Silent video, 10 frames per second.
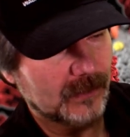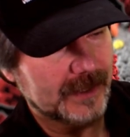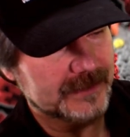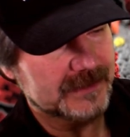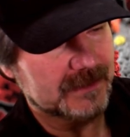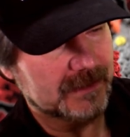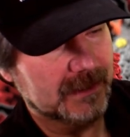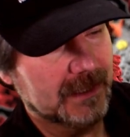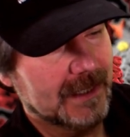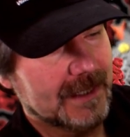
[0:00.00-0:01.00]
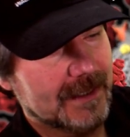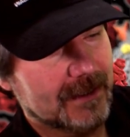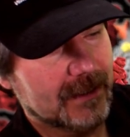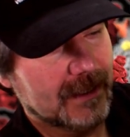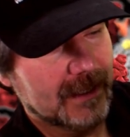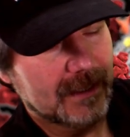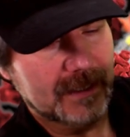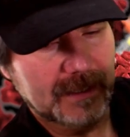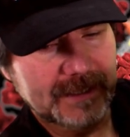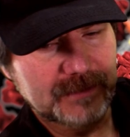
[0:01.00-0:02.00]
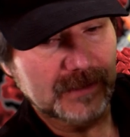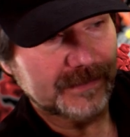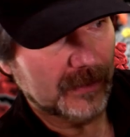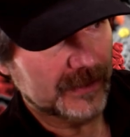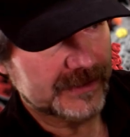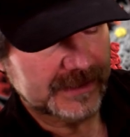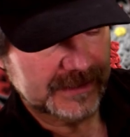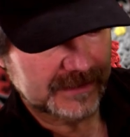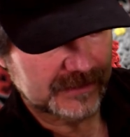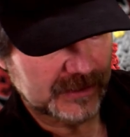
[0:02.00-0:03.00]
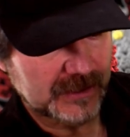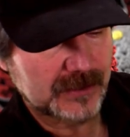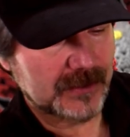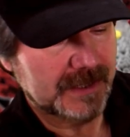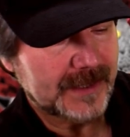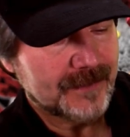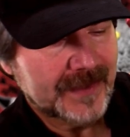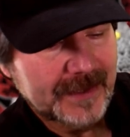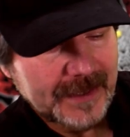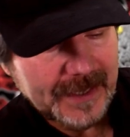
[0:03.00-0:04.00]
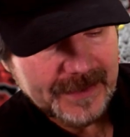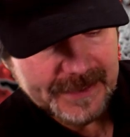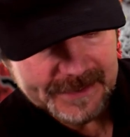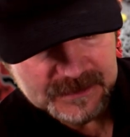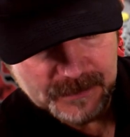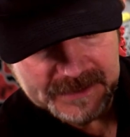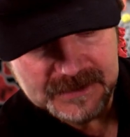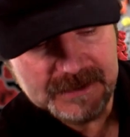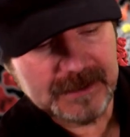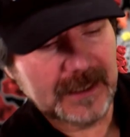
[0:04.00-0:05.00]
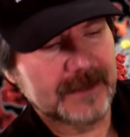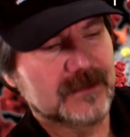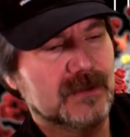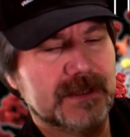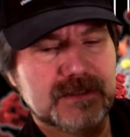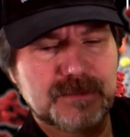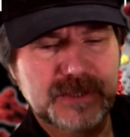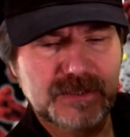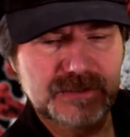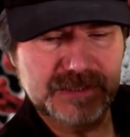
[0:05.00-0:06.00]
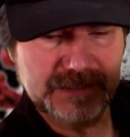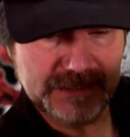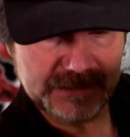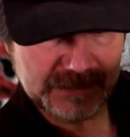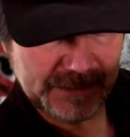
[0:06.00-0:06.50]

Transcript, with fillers: So they're, they're, they give you a false sense of security. And then, as mentioned, I'm going to be using these tea